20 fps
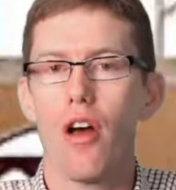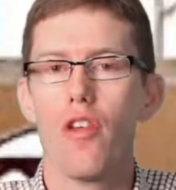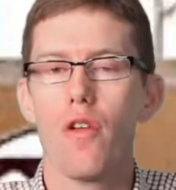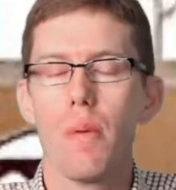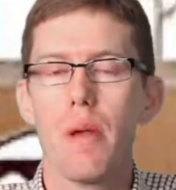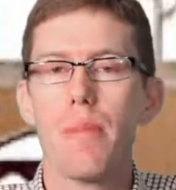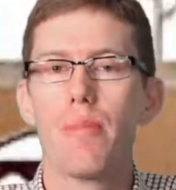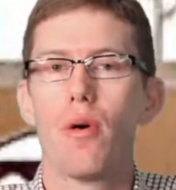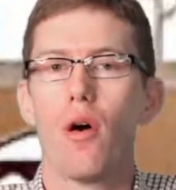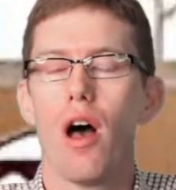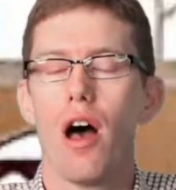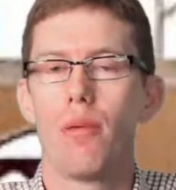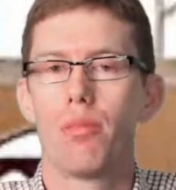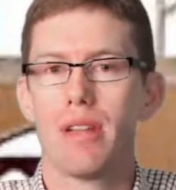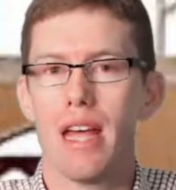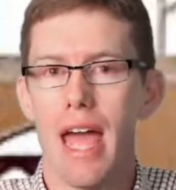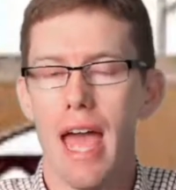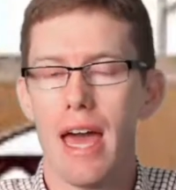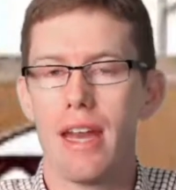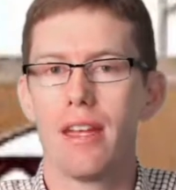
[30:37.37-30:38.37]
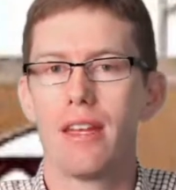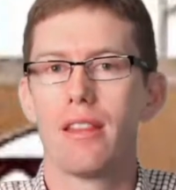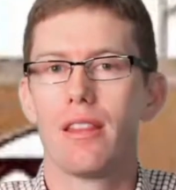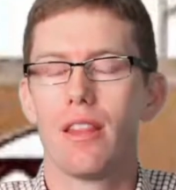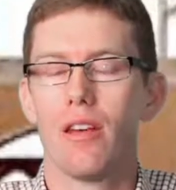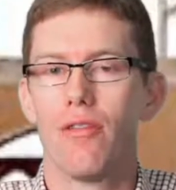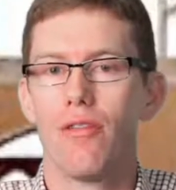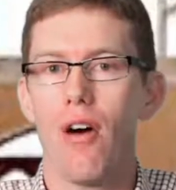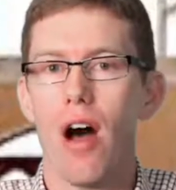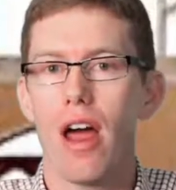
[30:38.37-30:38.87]
Other people helped
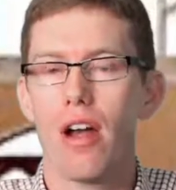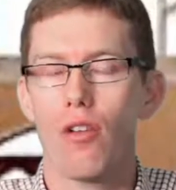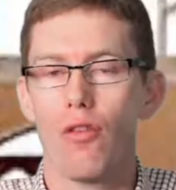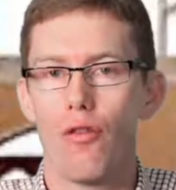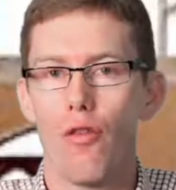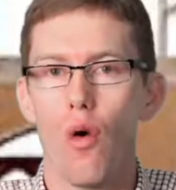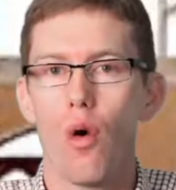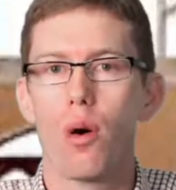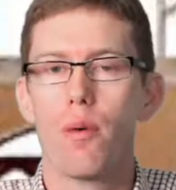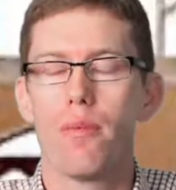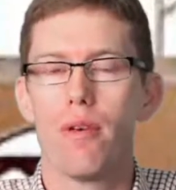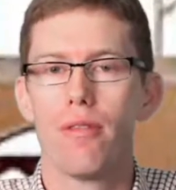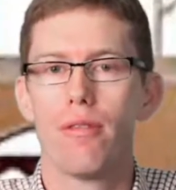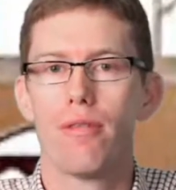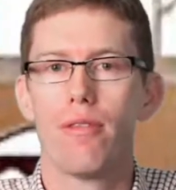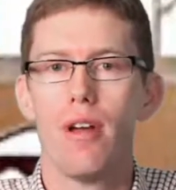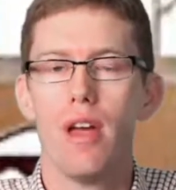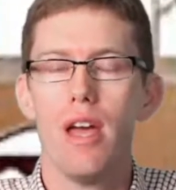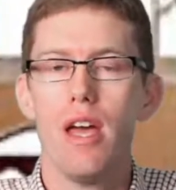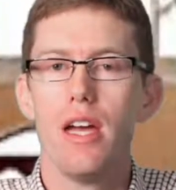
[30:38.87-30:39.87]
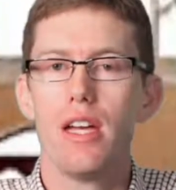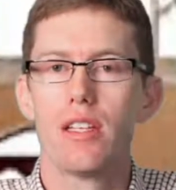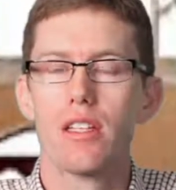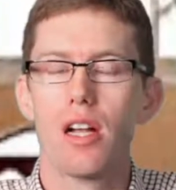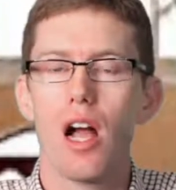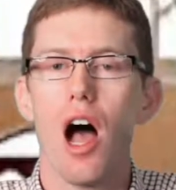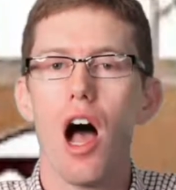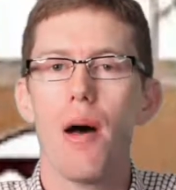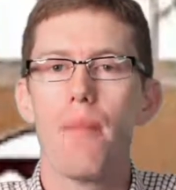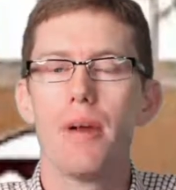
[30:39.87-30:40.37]
edit the final form of
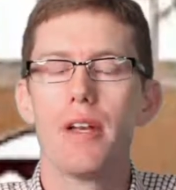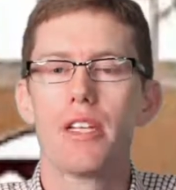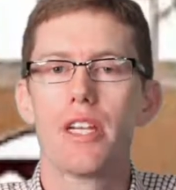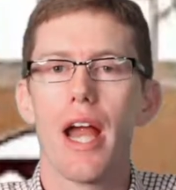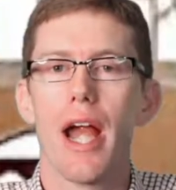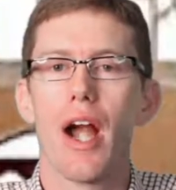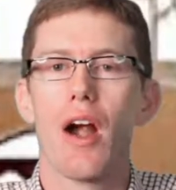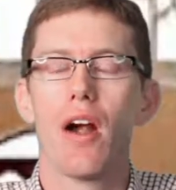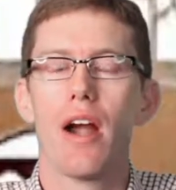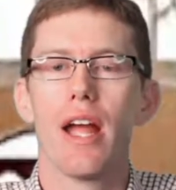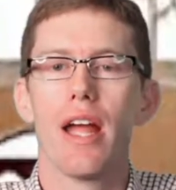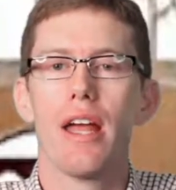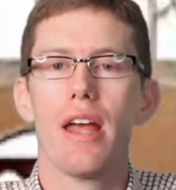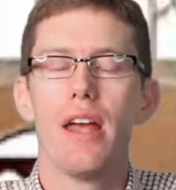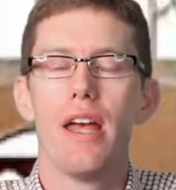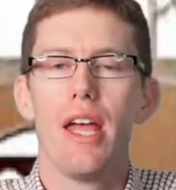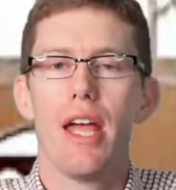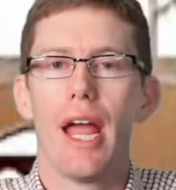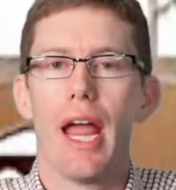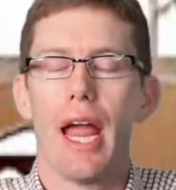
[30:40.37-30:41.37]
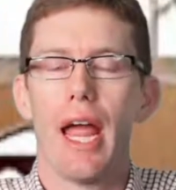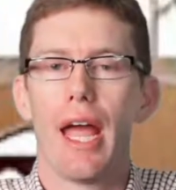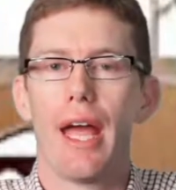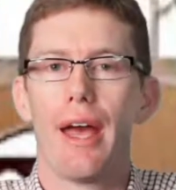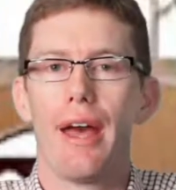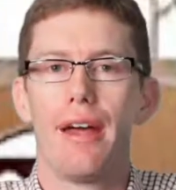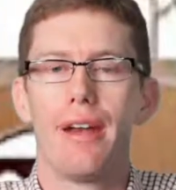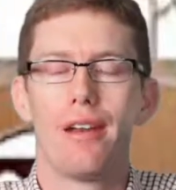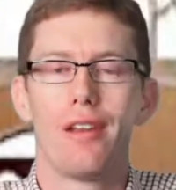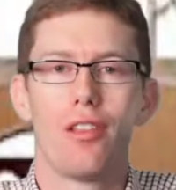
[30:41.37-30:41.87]
his commentary,
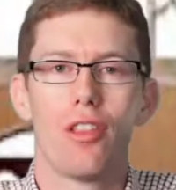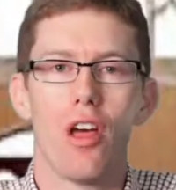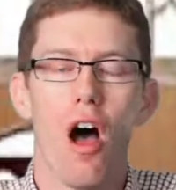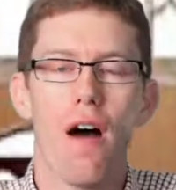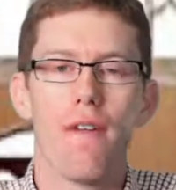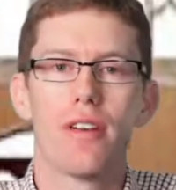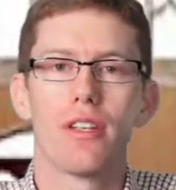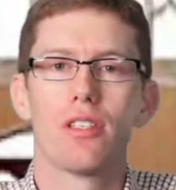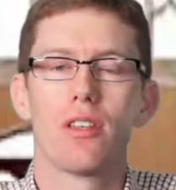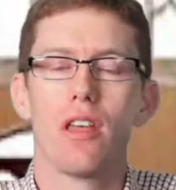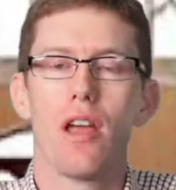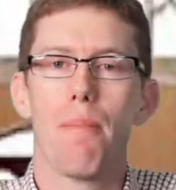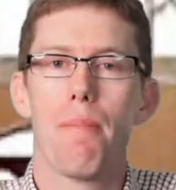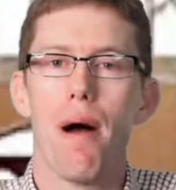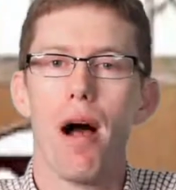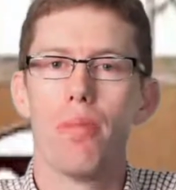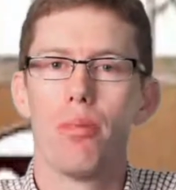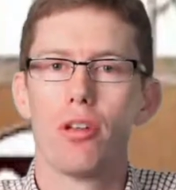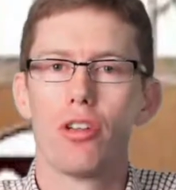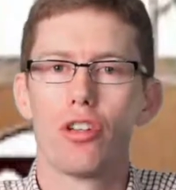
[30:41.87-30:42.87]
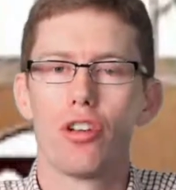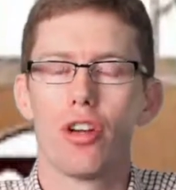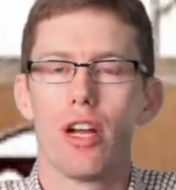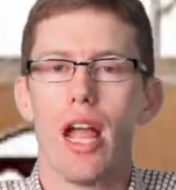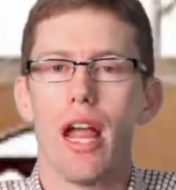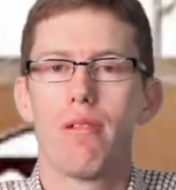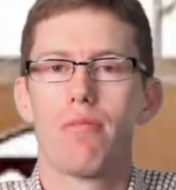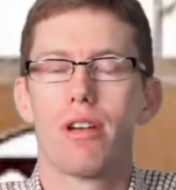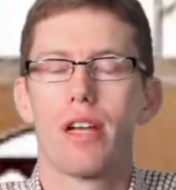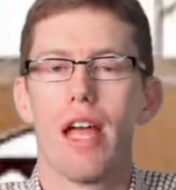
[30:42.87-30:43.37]
and obviously a publisher
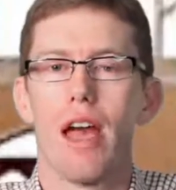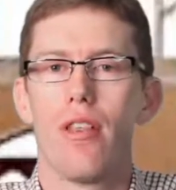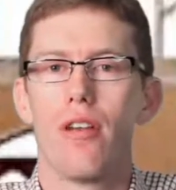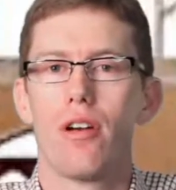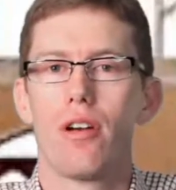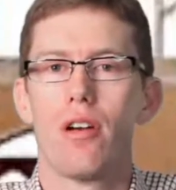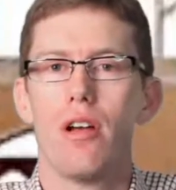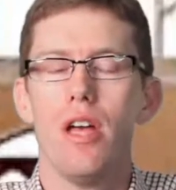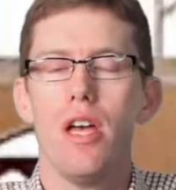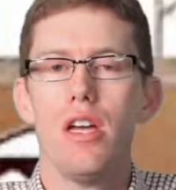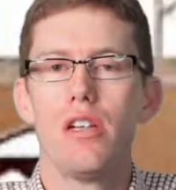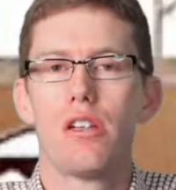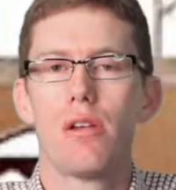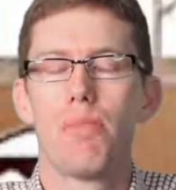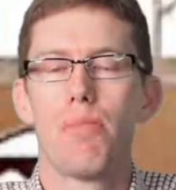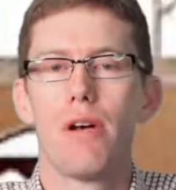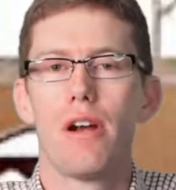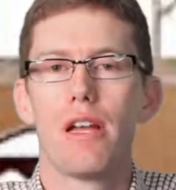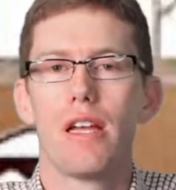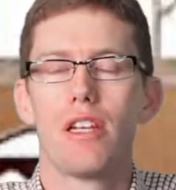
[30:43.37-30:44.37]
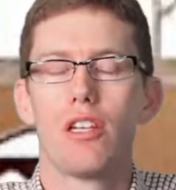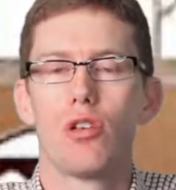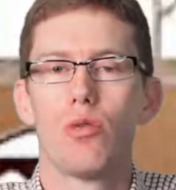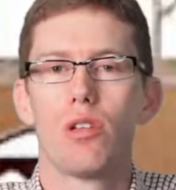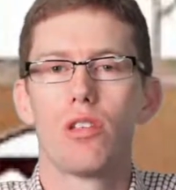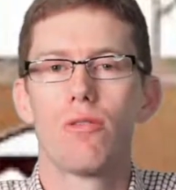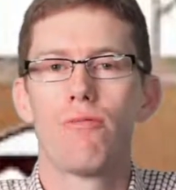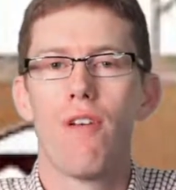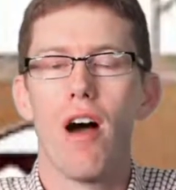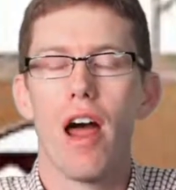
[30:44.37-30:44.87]
came together to put it into
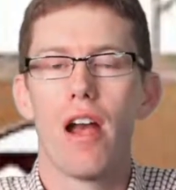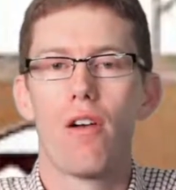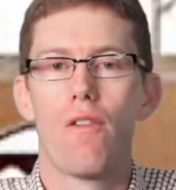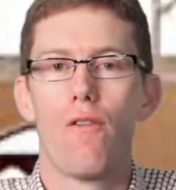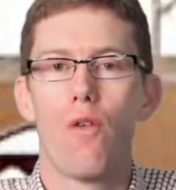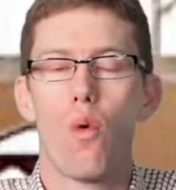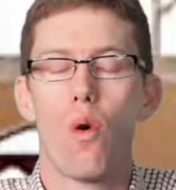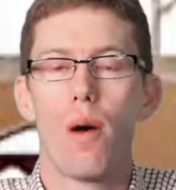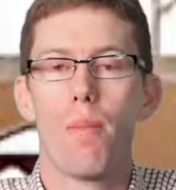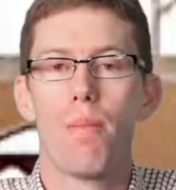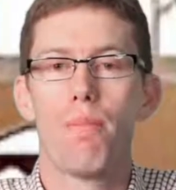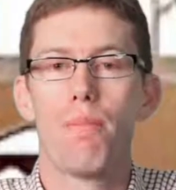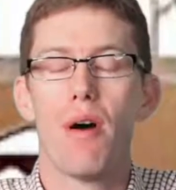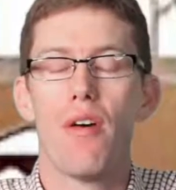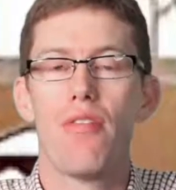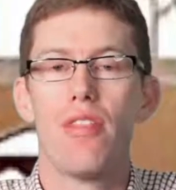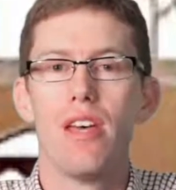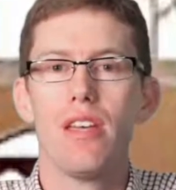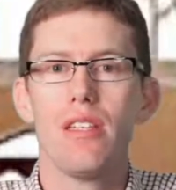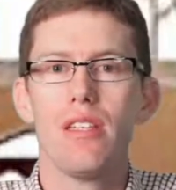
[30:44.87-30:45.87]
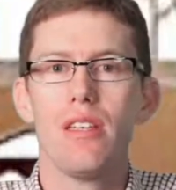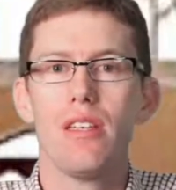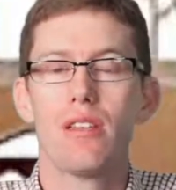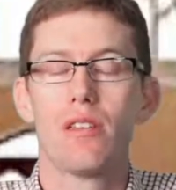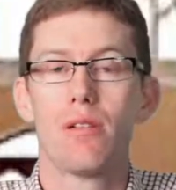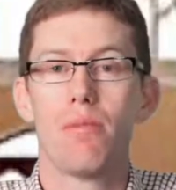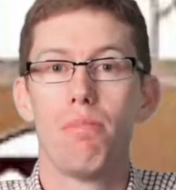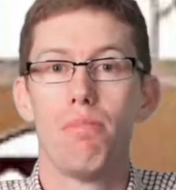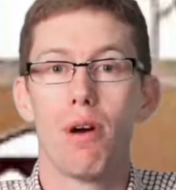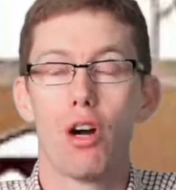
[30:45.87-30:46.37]
its final form. But this
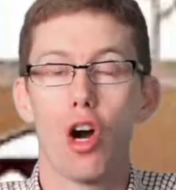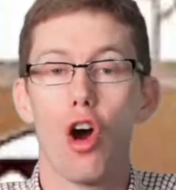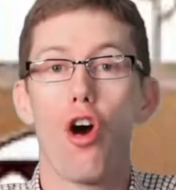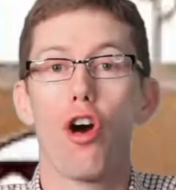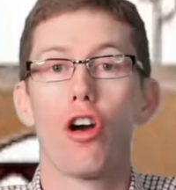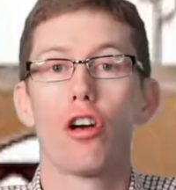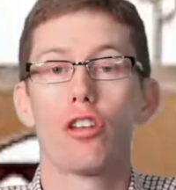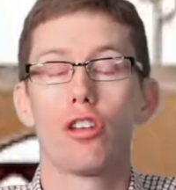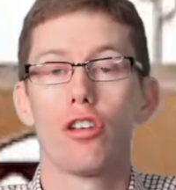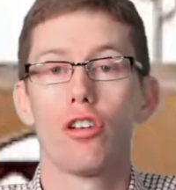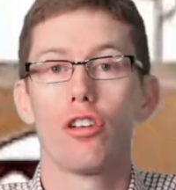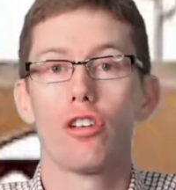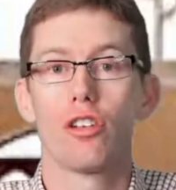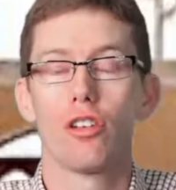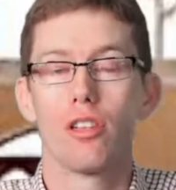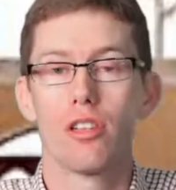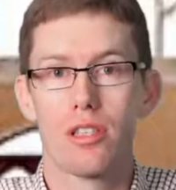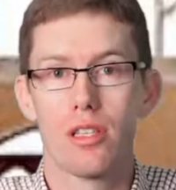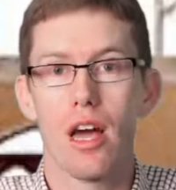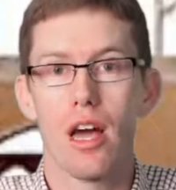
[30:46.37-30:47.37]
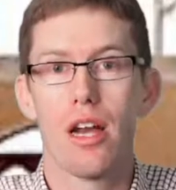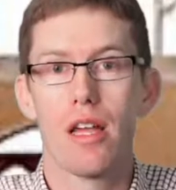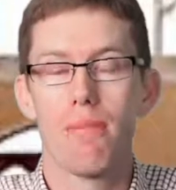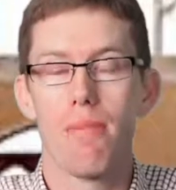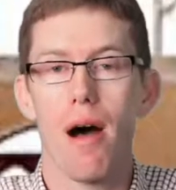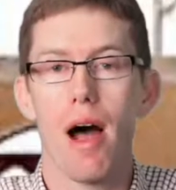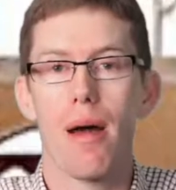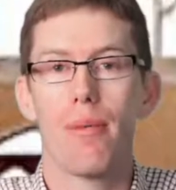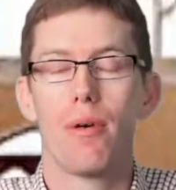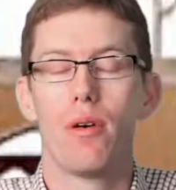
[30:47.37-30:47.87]
is MacArthur's study
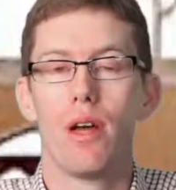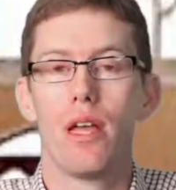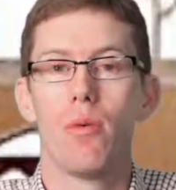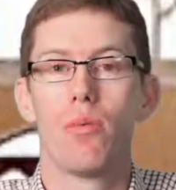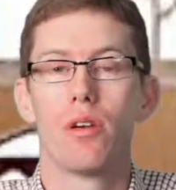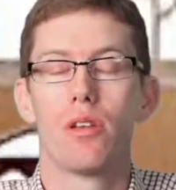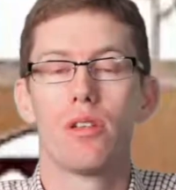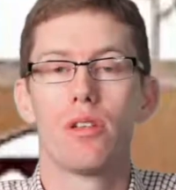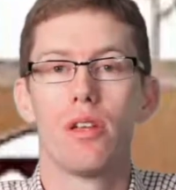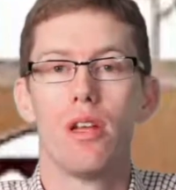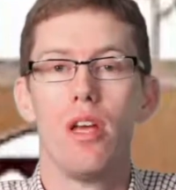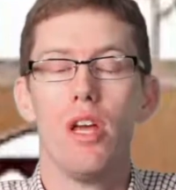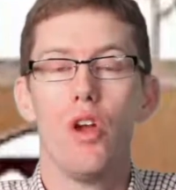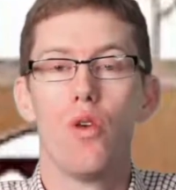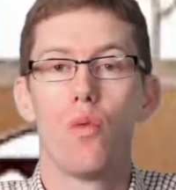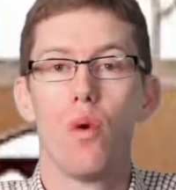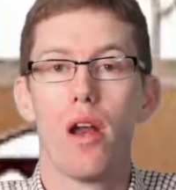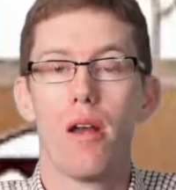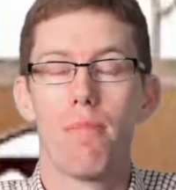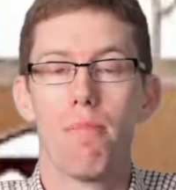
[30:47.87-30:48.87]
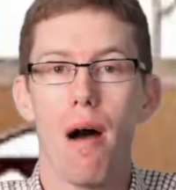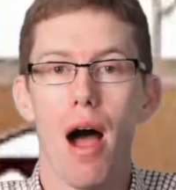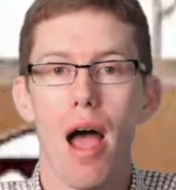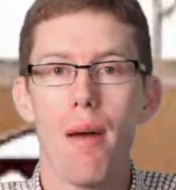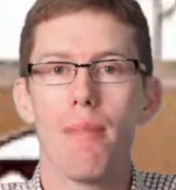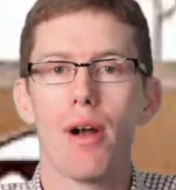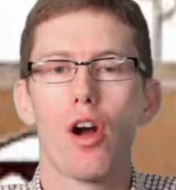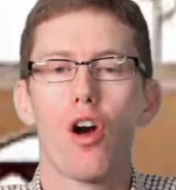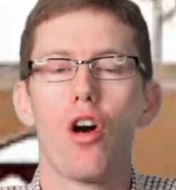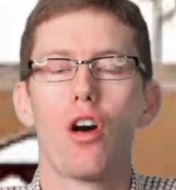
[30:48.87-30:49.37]
Bible. It was written by
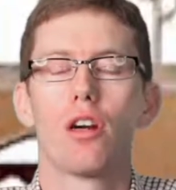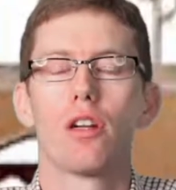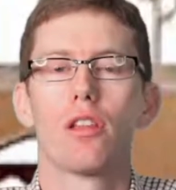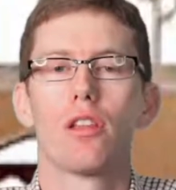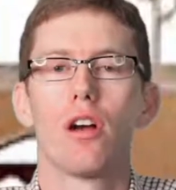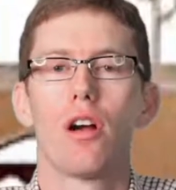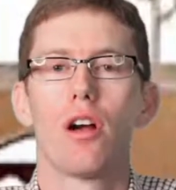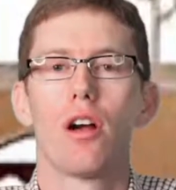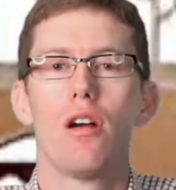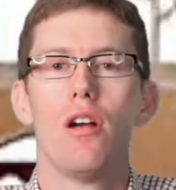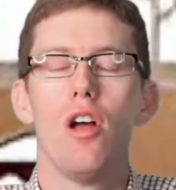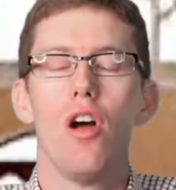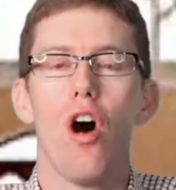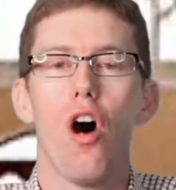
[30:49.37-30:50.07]
MacArthur.